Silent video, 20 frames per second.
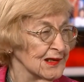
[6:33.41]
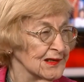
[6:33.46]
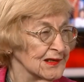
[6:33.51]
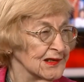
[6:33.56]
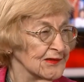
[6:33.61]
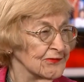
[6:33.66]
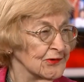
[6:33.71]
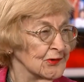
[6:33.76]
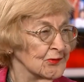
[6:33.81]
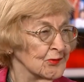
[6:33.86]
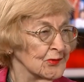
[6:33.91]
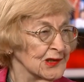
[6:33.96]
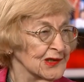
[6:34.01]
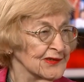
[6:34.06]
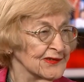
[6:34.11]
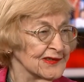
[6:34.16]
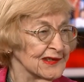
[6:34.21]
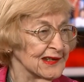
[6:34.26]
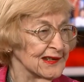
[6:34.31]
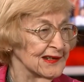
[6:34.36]
Different
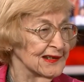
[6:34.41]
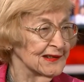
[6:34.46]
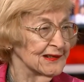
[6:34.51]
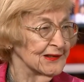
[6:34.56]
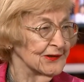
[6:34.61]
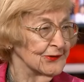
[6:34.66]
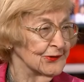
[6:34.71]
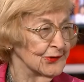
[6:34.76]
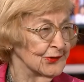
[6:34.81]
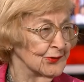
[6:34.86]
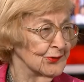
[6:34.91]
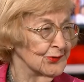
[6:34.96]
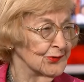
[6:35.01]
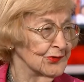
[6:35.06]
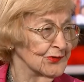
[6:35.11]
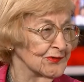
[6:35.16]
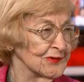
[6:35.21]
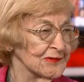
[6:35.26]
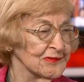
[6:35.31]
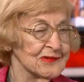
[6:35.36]
ones had
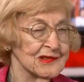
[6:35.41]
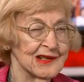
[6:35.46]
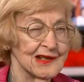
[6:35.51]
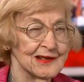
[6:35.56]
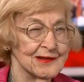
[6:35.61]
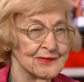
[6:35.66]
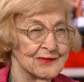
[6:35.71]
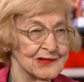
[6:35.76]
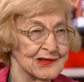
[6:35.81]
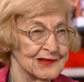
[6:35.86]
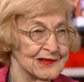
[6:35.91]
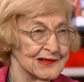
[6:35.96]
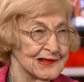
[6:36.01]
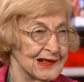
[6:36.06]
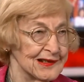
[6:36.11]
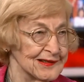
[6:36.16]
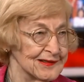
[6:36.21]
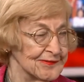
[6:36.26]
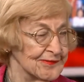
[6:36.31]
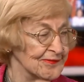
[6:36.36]
issues from time to
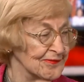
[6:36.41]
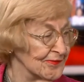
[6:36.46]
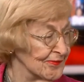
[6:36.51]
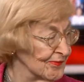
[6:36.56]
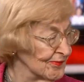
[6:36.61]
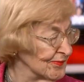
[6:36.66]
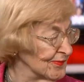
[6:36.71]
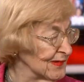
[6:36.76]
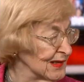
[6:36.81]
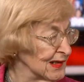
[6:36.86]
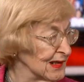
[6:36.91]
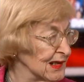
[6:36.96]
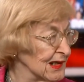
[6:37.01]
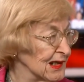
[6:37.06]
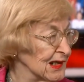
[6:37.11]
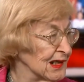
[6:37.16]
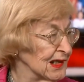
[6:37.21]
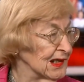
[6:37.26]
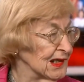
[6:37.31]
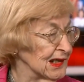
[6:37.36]
time,
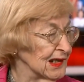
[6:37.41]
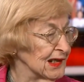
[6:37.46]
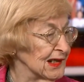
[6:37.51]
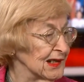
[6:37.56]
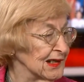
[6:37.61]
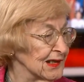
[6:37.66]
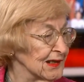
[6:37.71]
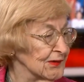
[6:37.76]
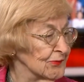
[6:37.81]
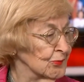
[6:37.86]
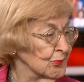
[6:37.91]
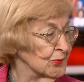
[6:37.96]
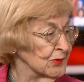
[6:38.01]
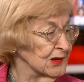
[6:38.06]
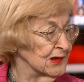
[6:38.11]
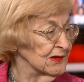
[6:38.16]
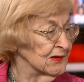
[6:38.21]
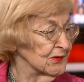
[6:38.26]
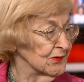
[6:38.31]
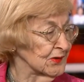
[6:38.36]
and
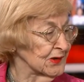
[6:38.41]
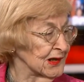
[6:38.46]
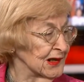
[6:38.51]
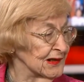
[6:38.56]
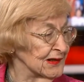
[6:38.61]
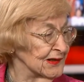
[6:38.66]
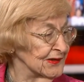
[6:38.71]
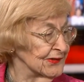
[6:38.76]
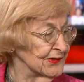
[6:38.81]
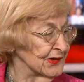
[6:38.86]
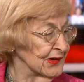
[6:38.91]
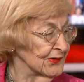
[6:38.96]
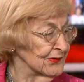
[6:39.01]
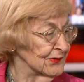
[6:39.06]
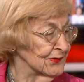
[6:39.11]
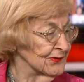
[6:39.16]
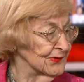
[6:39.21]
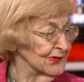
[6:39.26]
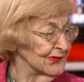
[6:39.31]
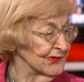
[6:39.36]
we look at each
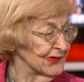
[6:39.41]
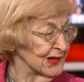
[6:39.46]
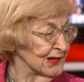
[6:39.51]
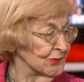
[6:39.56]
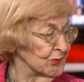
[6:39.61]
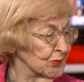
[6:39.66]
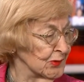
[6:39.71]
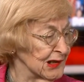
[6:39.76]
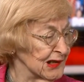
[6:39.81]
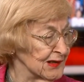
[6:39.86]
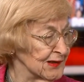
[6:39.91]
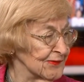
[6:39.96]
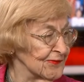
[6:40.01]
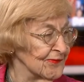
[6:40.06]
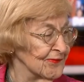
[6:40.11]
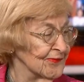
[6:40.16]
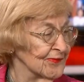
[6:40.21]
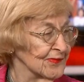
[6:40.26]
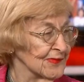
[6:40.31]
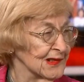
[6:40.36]
other and say, well,
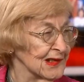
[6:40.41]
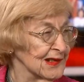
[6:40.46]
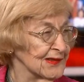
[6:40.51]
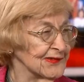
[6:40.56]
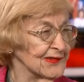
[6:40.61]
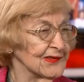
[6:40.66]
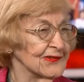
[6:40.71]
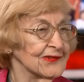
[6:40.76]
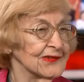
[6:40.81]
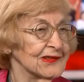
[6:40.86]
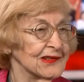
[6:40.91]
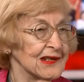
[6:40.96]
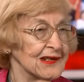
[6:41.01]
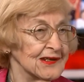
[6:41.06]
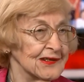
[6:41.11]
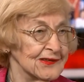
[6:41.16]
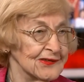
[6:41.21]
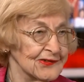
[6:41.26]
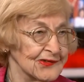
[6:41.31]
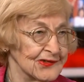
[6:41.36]
it's a
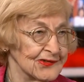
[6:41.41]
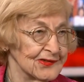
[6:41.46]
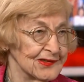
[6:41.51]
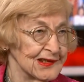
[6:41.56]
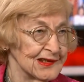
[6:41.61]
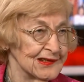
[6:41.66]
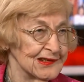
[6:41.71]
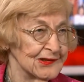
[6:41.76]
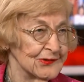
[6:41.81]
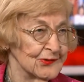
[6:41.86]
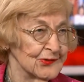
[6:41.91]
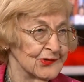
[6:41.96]
stage that he